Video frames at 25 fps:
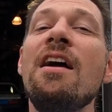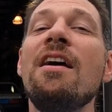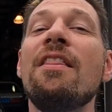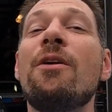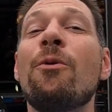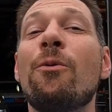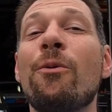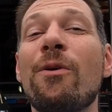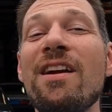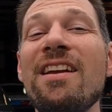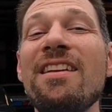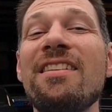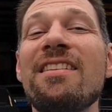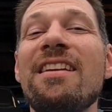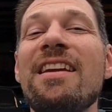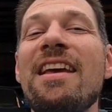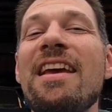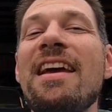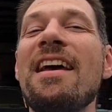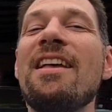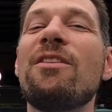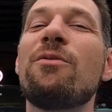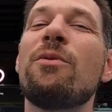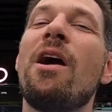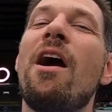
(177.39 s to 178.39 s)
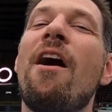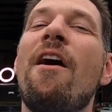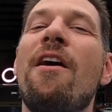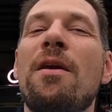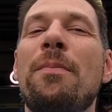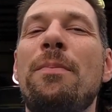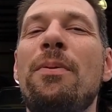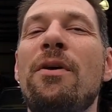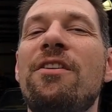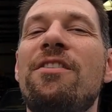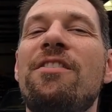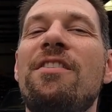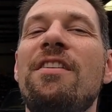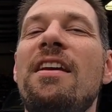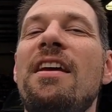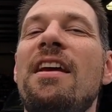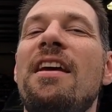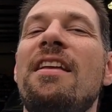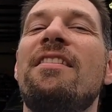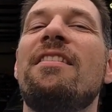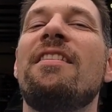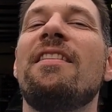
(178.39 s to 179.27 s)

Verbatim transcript: The reason is we already pushed it in.